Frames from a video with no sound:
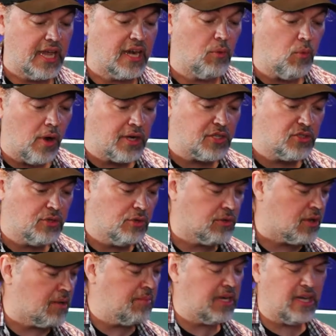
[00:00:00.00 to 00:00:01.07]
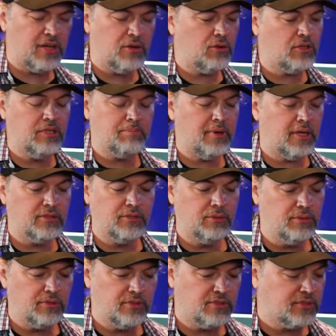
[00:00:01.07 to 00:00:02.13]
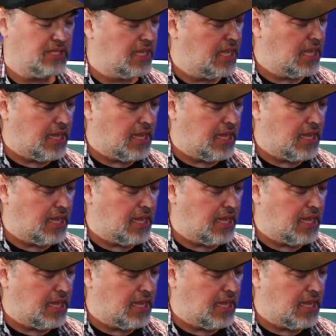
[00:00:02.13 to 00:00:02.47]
And I want a tuner. I mean, I know clip-on tuners.